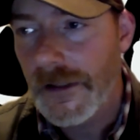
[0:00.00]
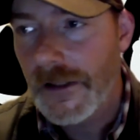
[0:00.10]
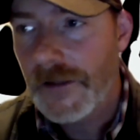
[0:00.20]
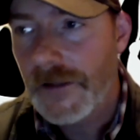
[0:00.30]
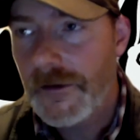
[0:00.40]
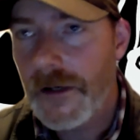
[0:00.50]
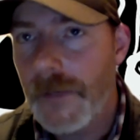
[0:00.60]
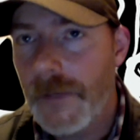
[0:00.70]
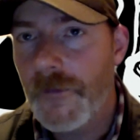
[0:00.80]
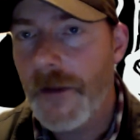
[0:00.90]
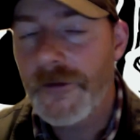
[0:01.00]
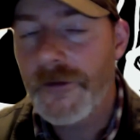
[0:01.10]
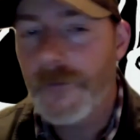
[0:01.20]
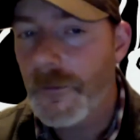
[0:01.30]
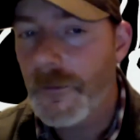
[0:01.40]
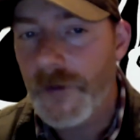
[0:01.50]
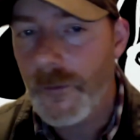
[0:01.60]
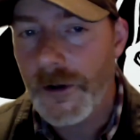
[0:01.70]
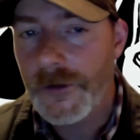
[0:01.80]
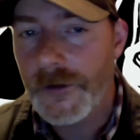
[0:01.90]
you get information from
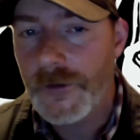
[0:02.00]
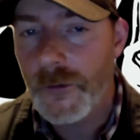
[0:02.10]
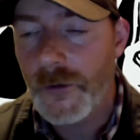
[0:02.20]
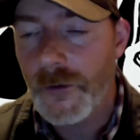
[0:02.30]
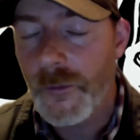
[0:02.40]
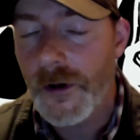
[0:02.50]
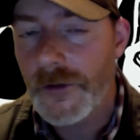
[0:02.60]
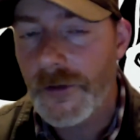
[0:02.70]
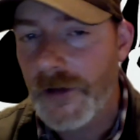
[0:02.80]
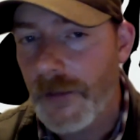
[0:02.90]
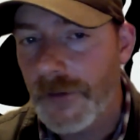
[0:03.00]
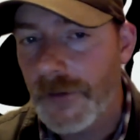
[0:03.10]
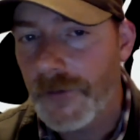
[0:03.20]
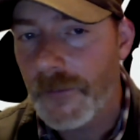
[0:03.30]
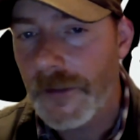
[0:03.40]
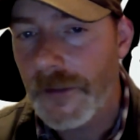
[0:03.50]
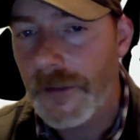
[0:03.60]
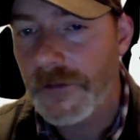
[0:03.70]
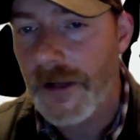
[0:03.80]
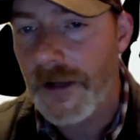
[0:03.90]
somewhere, you just don't know where it's coming from, but
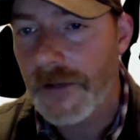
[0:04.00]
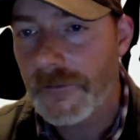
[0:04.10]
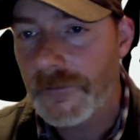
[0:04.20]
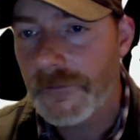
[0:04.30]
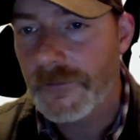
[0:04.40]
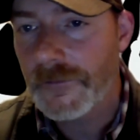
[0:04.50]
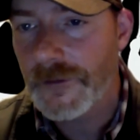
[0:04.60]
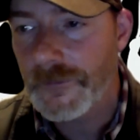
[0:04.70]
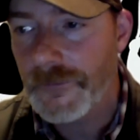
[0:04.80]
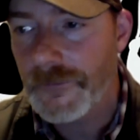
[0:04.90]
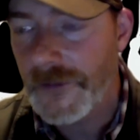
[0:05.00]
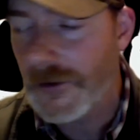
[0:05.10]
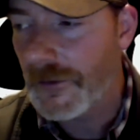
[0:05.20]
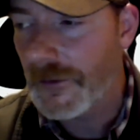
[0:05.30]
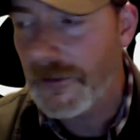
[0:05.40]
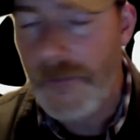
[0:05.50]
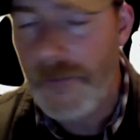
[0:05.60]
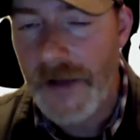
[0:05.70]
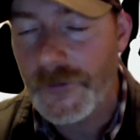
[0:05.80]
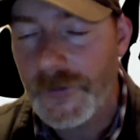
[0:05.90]
it's like, it
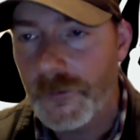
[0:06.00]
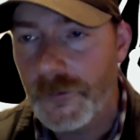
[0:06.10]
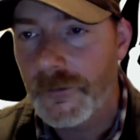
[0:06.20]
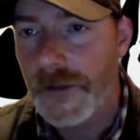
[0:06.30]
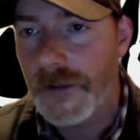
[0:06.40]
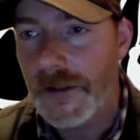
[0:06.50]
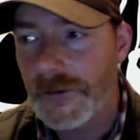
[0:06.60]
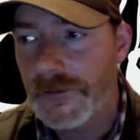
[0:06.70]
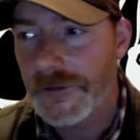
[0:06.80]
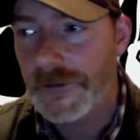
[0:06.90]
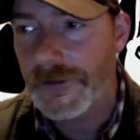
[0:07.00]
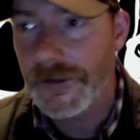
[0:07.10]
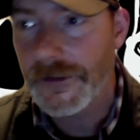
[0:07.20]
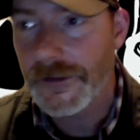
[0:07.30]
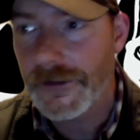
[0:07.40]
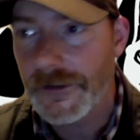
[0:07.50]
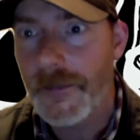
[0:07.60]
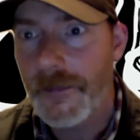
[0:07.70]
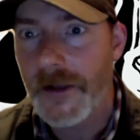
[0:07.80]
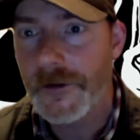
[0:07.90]
makes you just get up
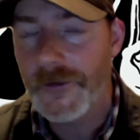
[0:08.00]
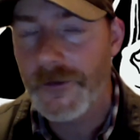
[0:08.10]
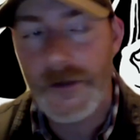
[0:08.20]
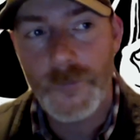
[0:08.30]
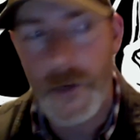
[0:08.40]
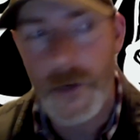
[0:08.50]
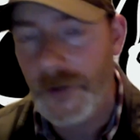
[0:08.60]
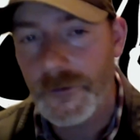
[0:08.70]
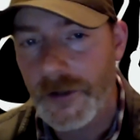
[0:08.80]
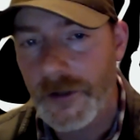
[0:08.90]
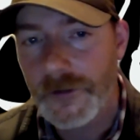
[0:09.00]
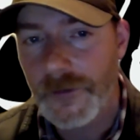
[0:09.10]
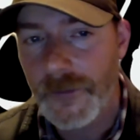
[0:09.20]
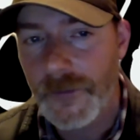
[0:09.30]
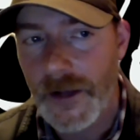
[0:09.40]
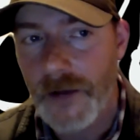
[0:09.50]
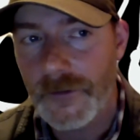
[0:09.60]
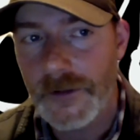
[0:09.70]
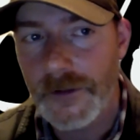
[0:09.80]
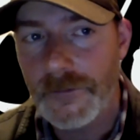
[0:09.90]
out of your seat and want to go check something out
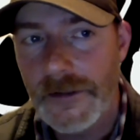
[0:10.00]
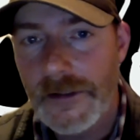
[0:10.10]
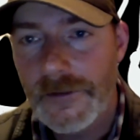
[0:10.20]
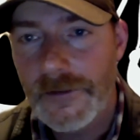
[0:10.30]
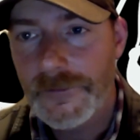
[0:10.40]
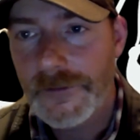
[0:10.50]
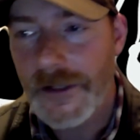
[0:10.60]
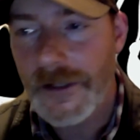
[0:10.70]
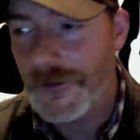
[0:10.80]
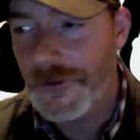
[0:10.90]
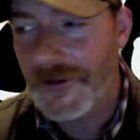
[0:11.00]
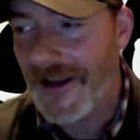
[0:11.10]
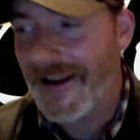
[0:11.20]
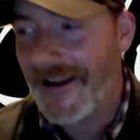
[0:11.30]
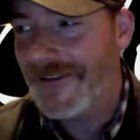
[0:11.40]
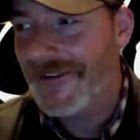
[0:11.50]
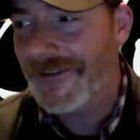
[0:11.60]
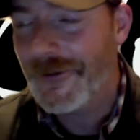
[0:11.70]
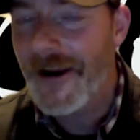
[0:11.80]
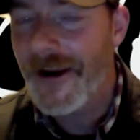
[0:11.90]
and you're just like, this is
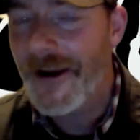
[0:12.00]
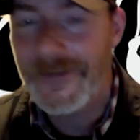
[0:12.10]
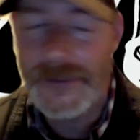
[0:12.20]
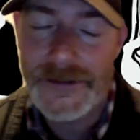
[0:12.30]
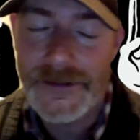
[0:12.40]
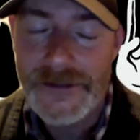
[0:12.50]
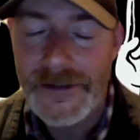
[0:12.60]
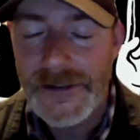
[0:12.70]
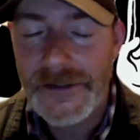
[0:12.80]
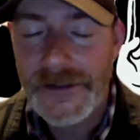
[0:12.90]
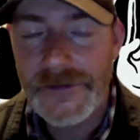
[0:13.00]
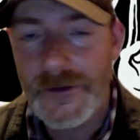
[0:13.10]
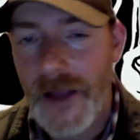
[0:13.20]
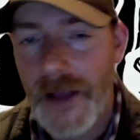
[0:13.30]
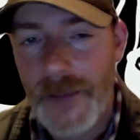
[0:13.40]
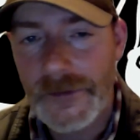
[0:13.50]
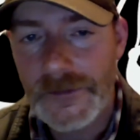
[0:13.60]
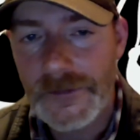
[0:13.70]
crazy, but it still happens.